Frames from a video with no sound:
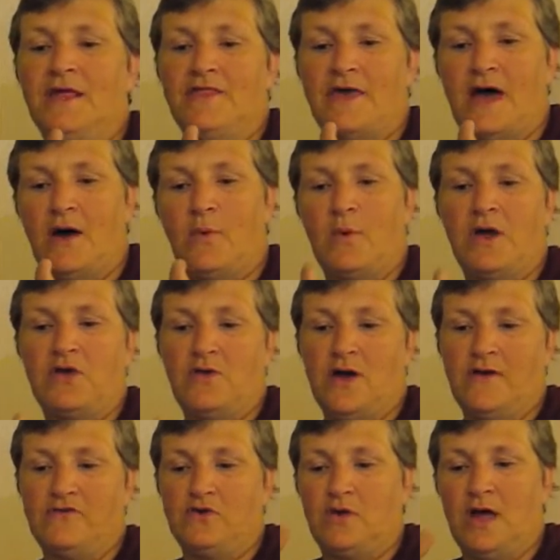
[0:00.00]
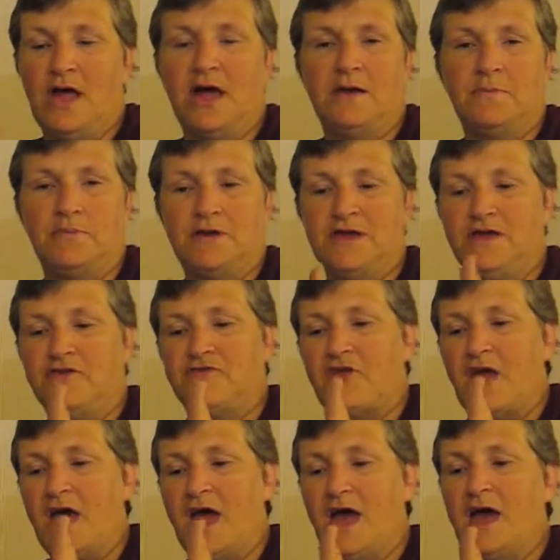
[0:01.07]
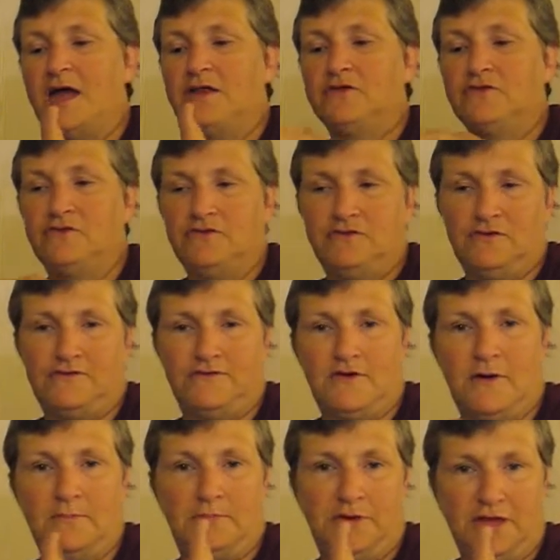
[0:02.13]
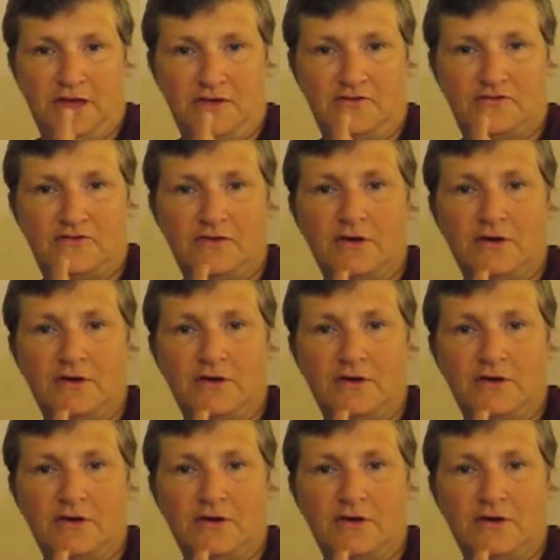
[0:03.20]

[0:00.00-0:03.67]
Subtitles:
That way you have your end piece and the front piece